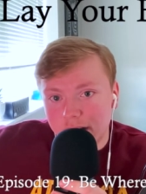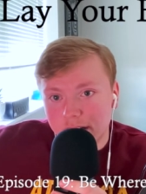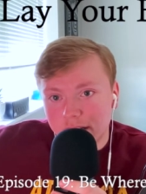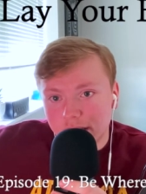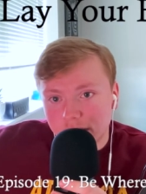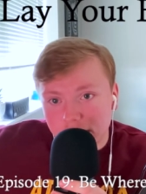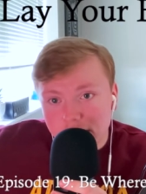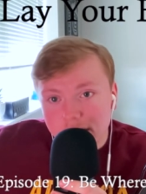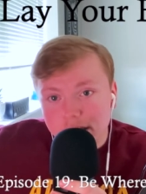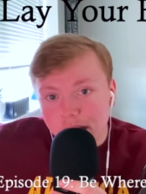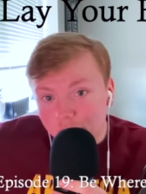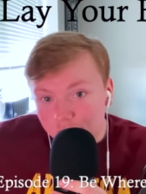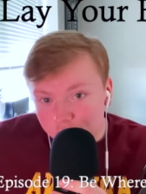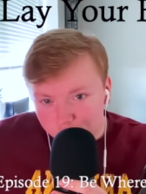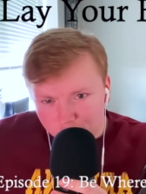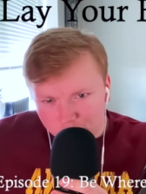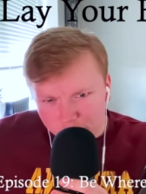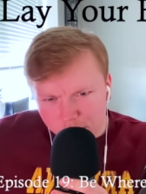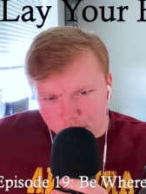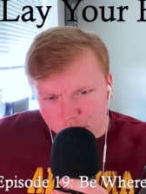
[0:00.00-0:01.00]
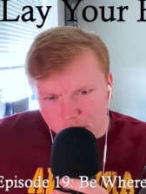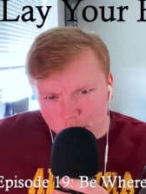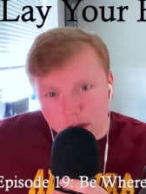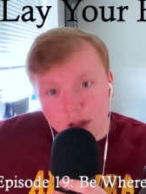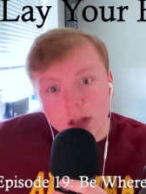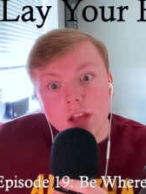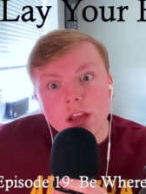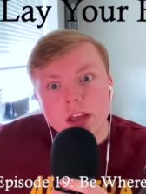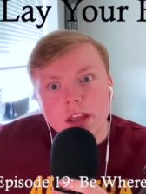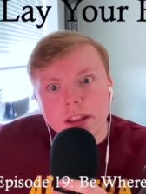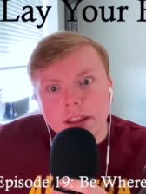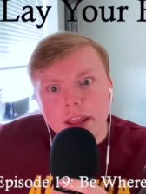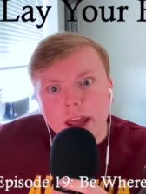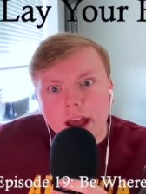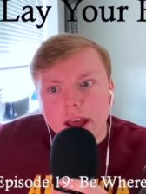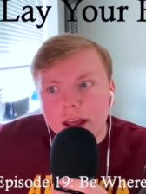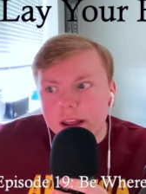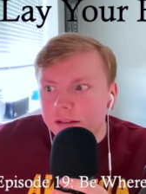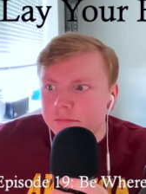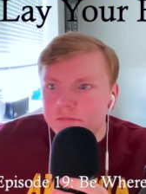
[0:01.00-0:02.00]
He tells people
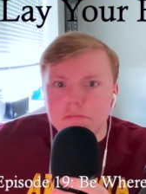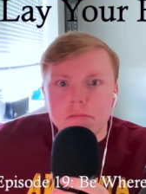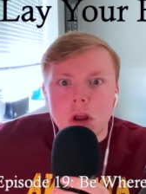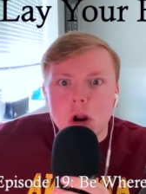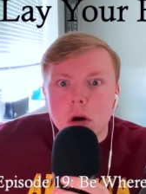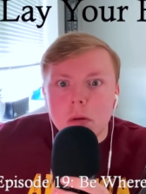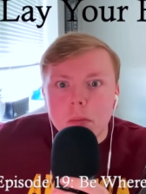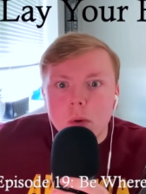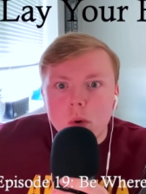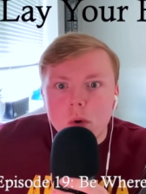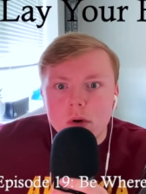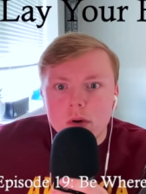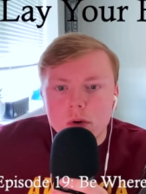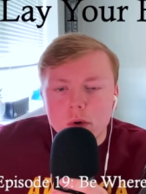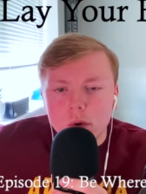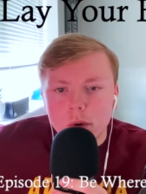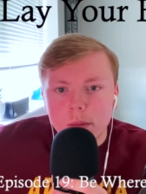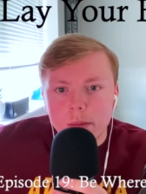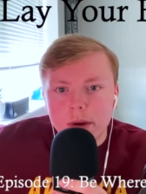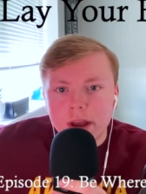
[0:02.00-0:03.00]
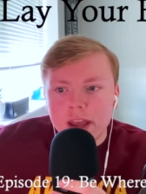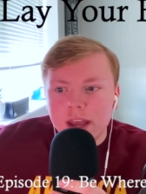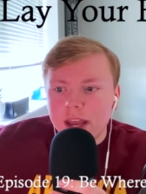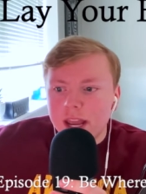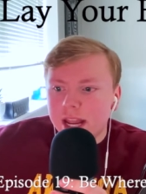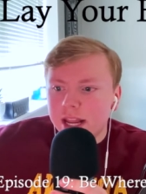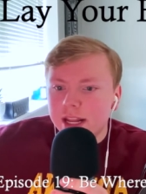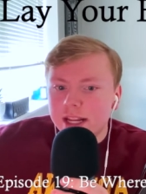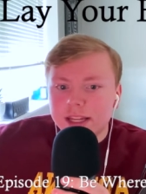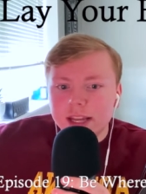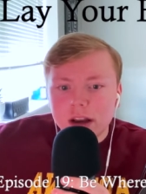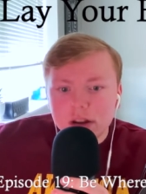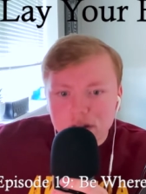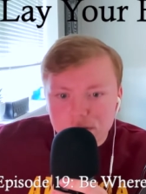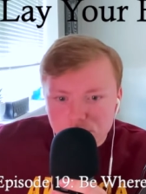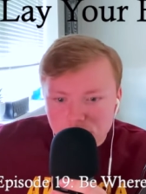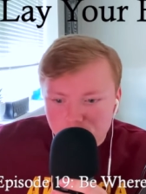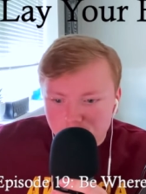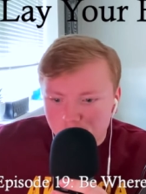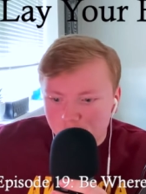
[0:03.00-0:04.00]
that they're important to him. And he tells
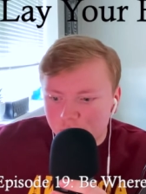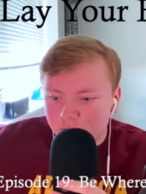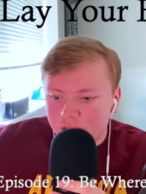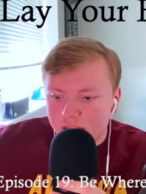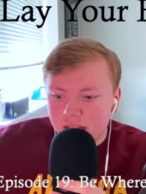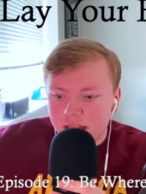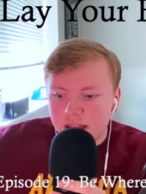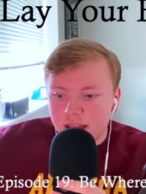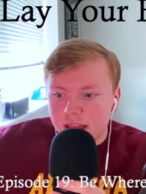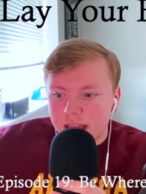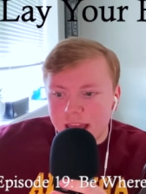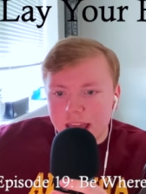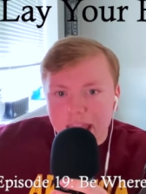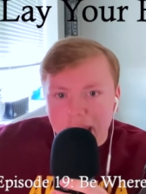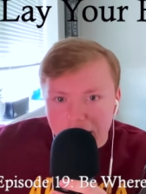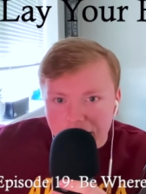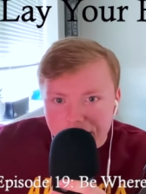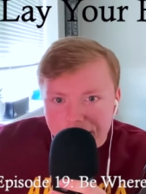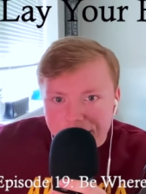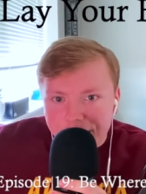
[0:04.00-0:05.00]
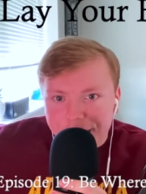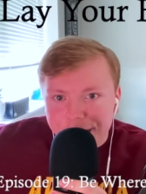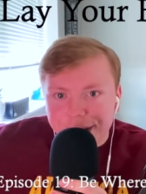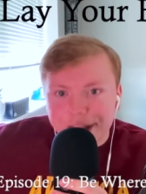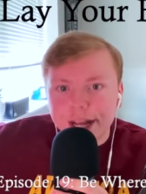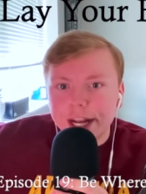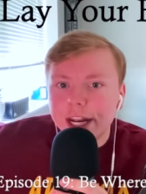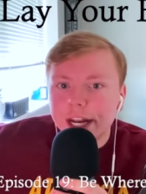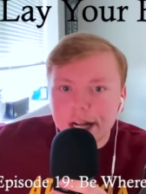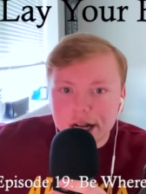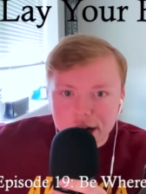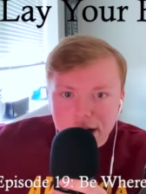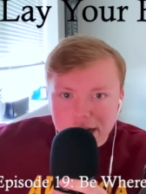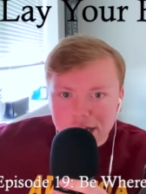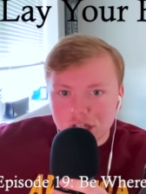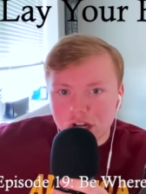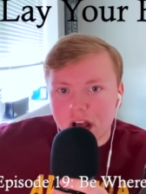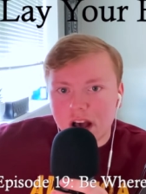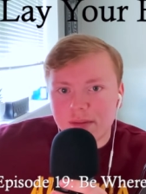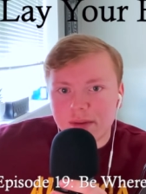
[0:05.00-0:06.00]
people that, hey, you did a great
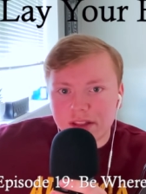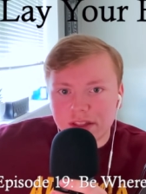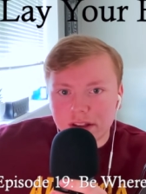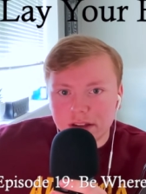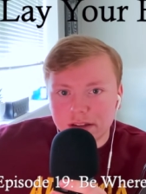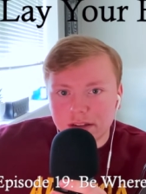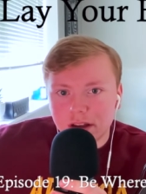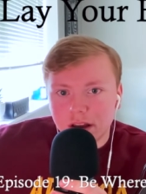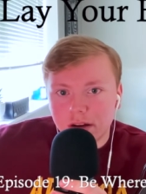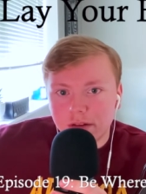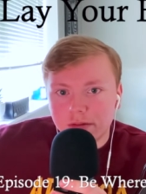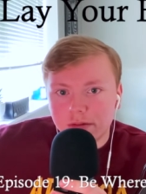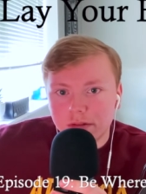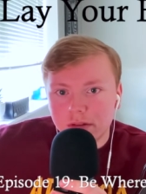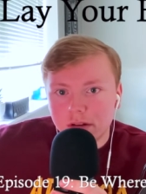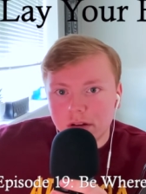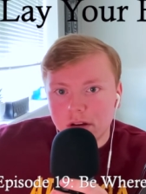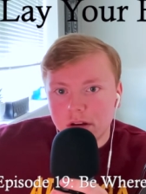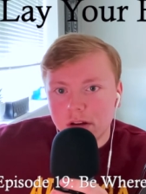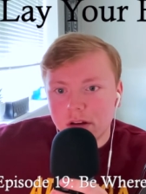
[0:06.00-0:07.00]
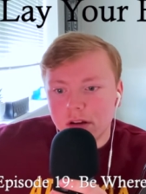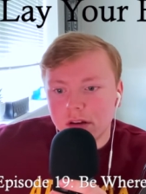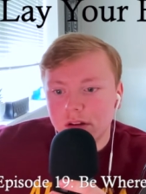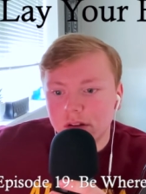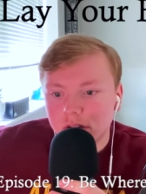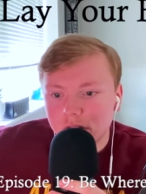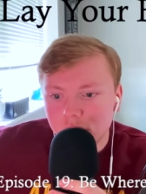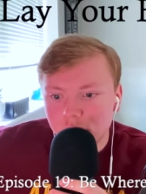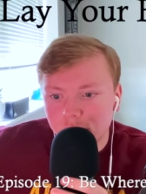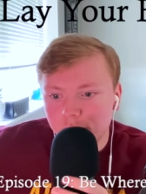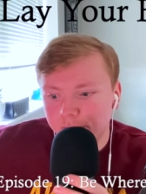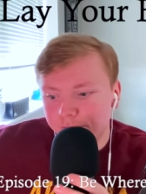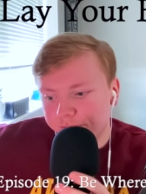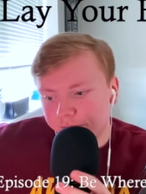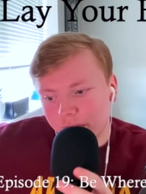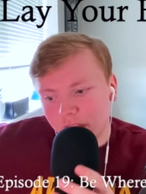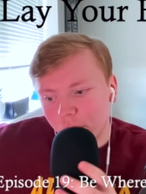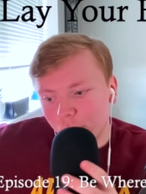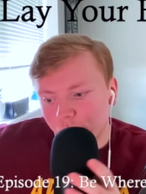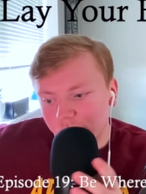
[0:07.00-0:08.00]
job on this stuff. So
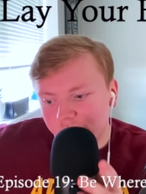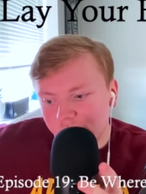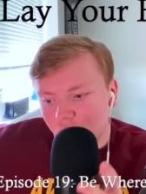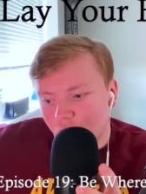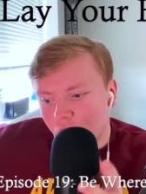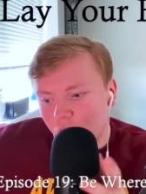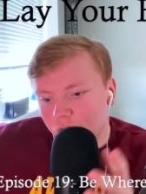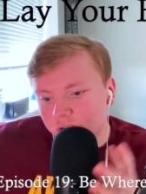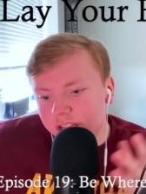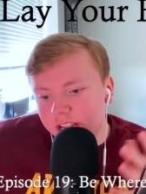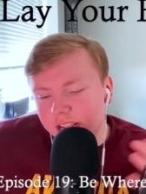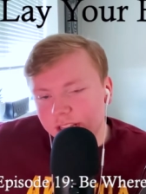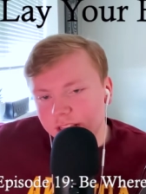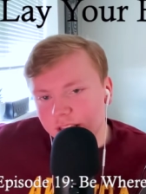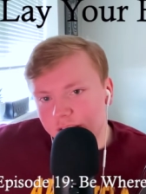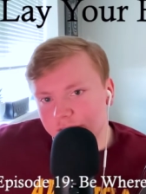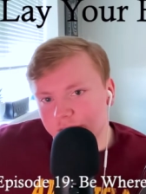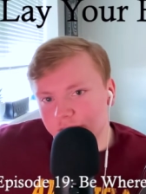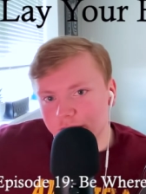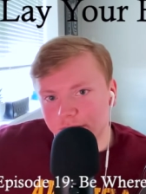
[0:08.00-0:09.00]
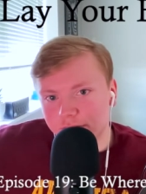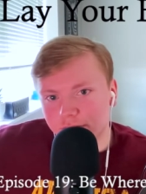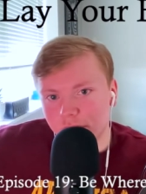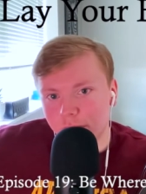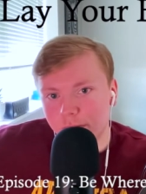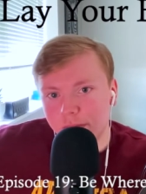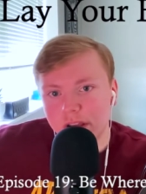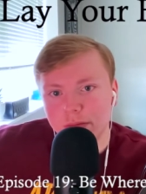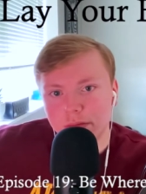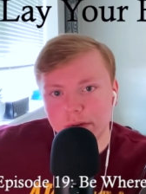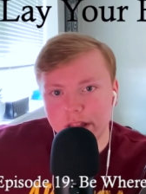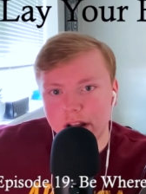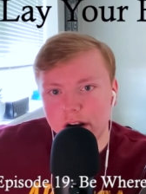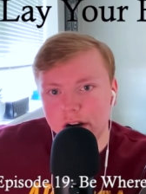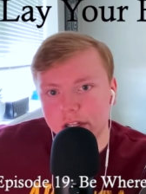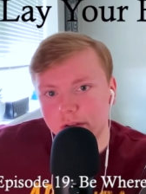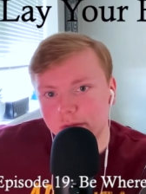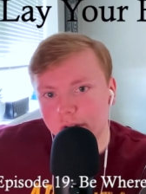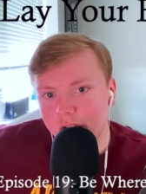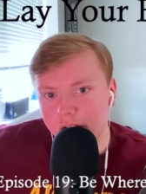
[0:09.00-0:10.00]
we can all take lessons from people that are
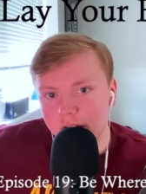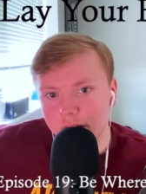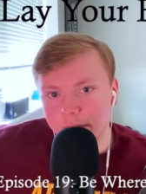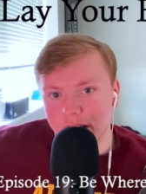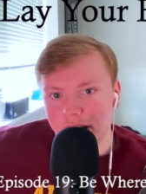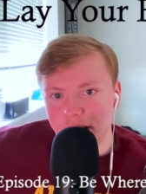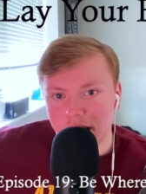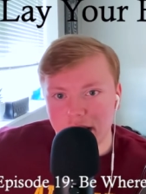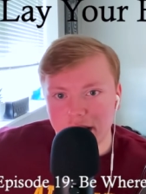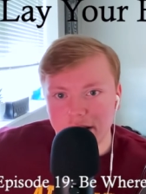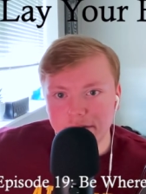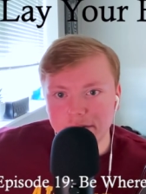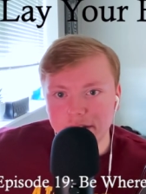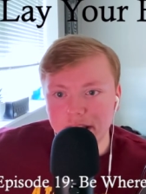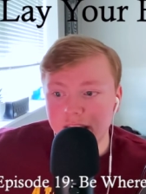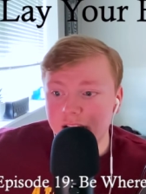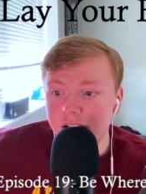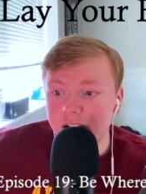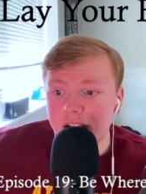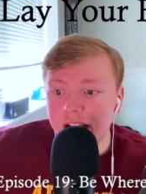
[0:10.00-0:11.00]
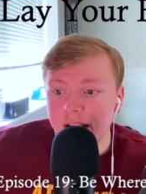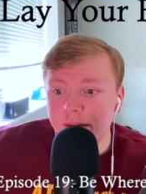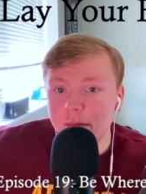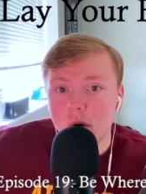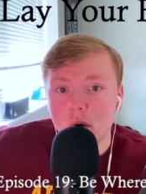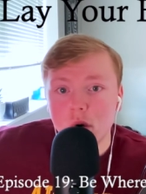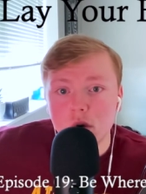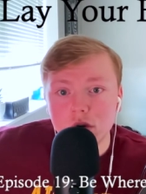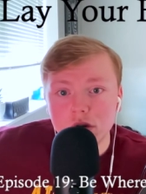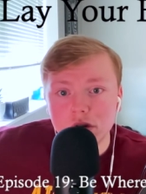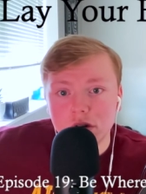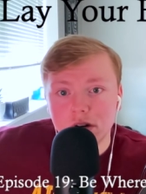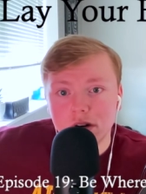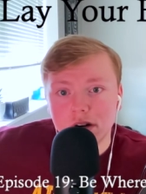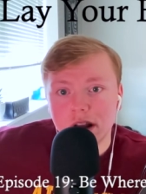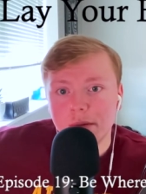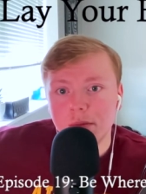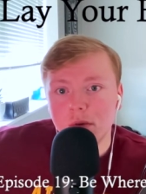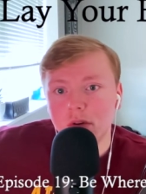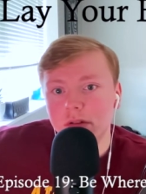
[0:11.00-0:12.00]
surrounded in my life. And I'm older.
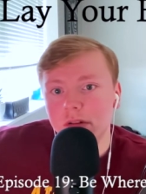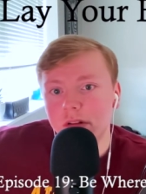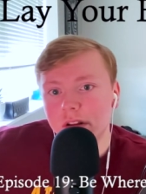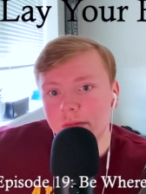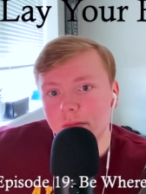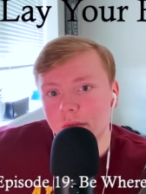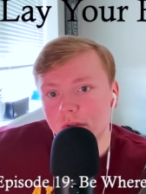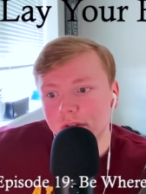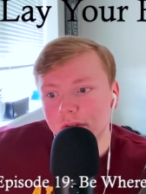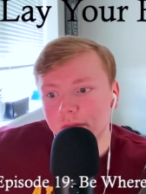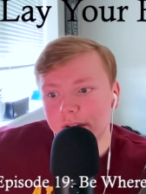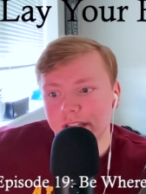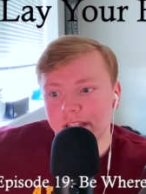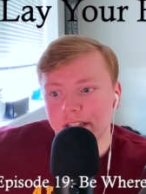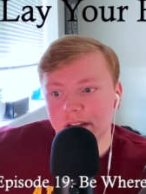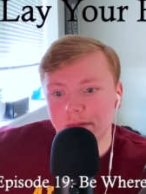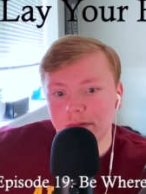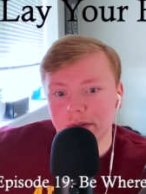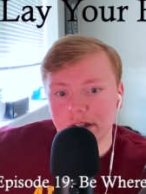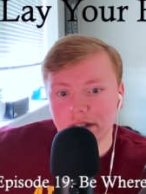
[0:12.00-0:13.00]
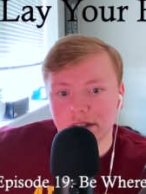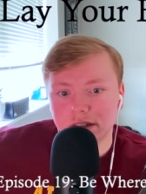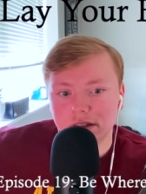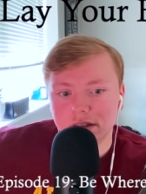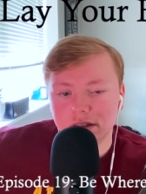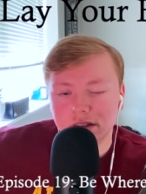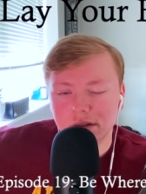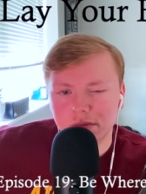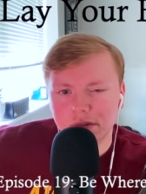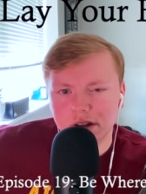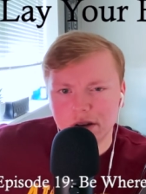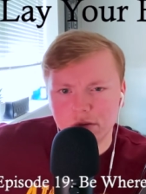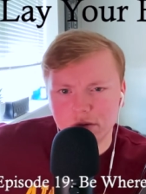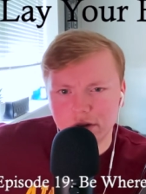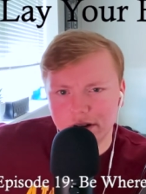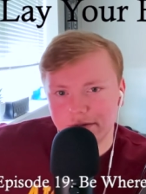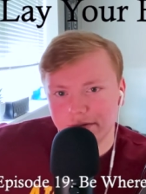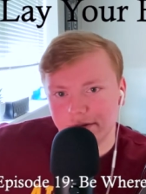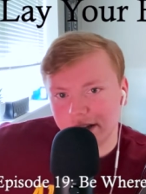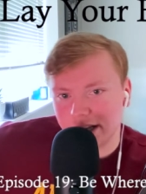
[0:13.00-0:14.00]
I'm older than most of my siblings. Sometimes,
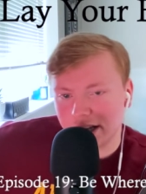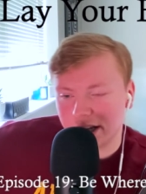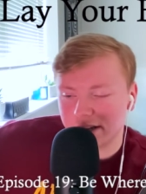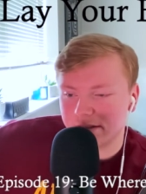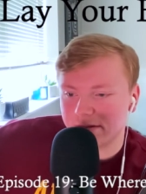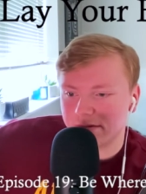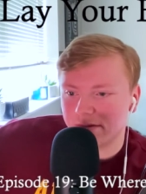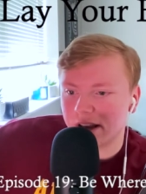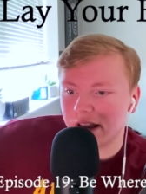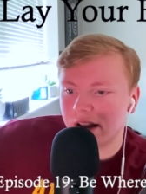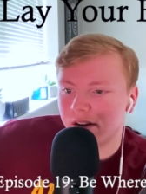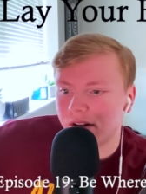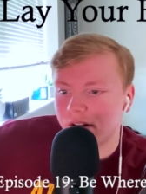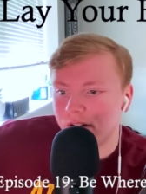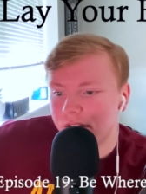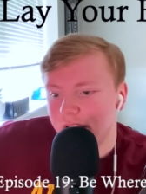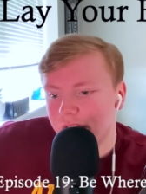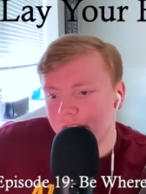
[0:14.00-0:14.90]
well, I guess I don't know.